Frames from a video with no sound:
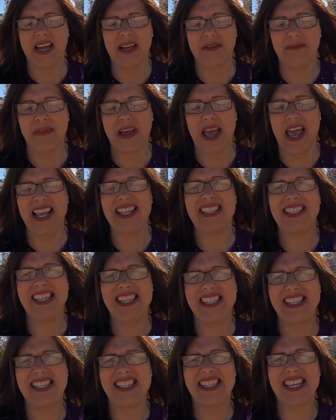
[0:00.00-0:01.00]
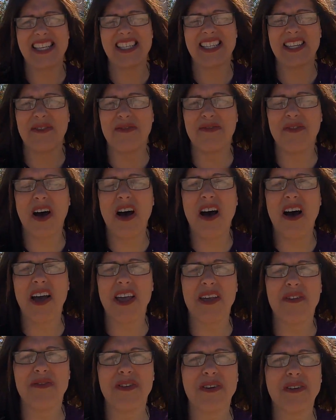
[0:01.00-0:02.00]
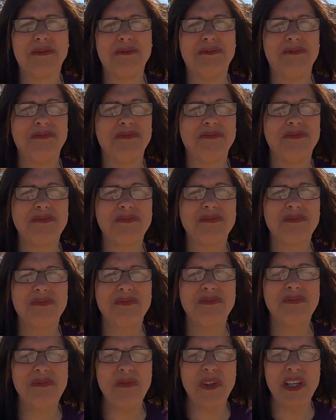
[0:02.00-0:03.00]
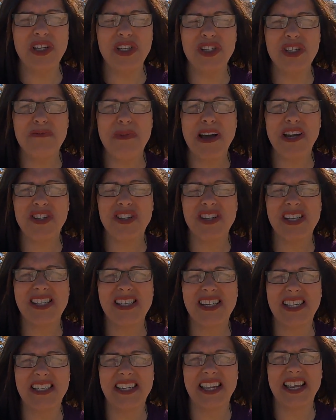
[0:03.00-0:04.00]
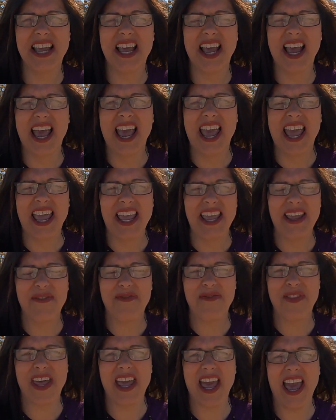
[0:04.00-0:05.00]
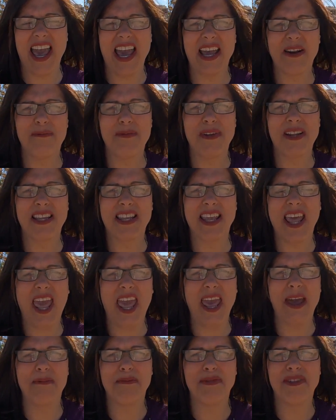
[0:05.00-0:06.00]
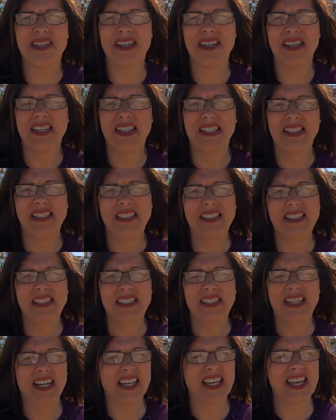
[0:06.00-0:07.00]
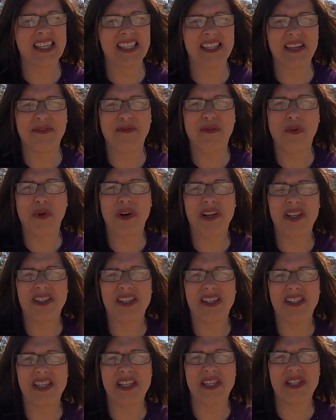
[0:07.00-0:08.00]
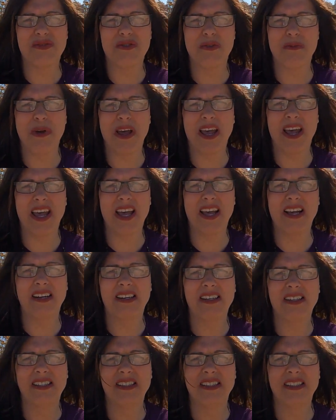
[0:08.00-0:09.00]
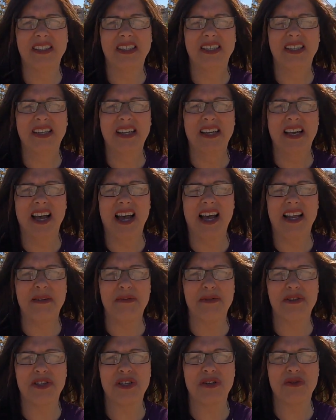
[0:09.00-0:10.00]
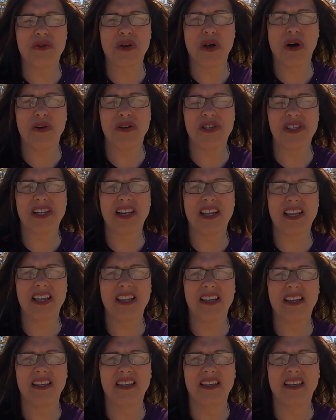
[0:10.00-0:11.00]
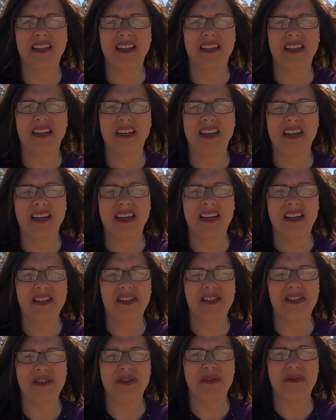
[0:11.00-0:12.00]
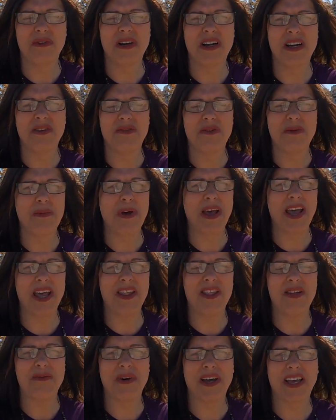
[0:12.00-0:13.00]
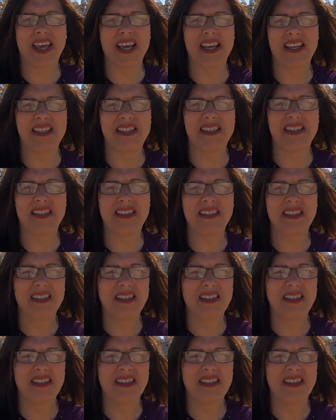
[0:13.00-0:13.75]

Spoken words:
1865. Just imagine this city if they had been kept. I guess they'd fall into disrepair and it was too costly to repair them, I guess.